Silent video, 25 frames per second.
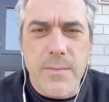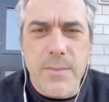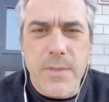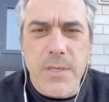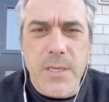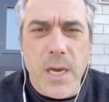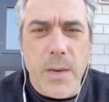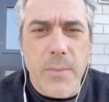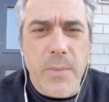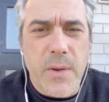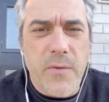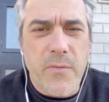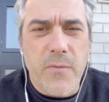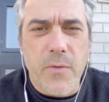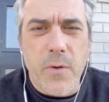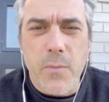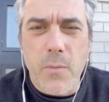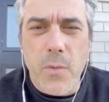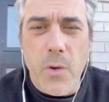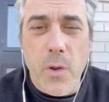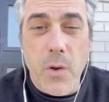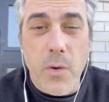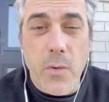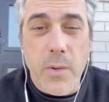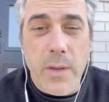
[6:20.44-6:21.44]
Coming
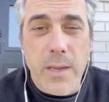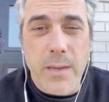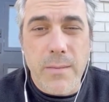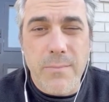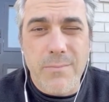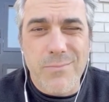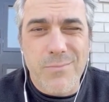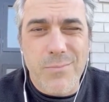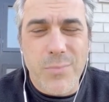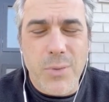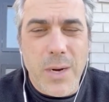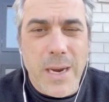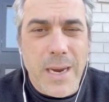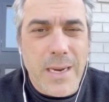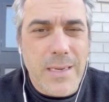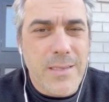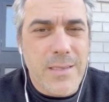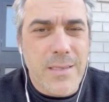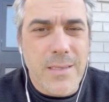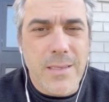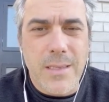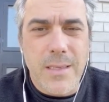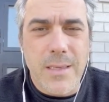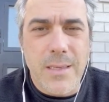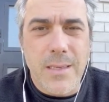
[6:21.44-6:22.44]
from knowing
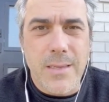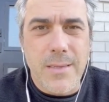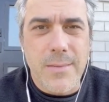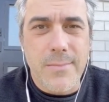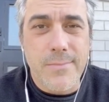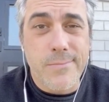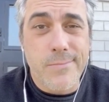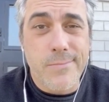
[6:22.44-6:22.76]
practically